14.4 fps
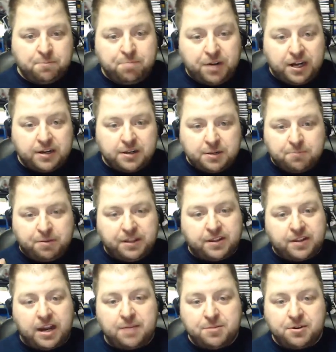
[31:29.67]
But by the
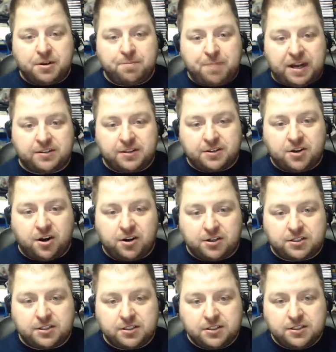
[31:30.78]
time you get back to the
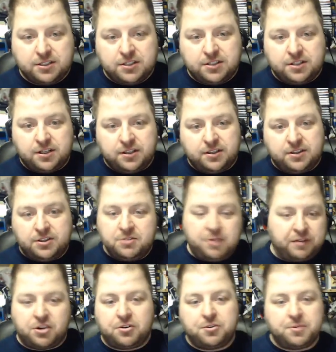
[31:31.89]
cart, you
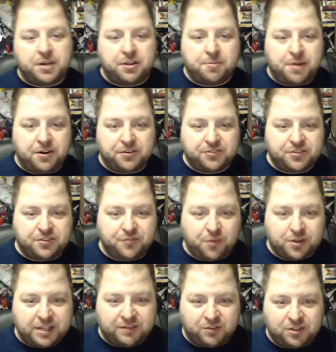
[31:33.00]
have to go do another Mario 64
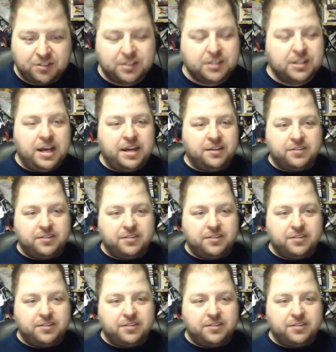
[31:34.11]
level. And it's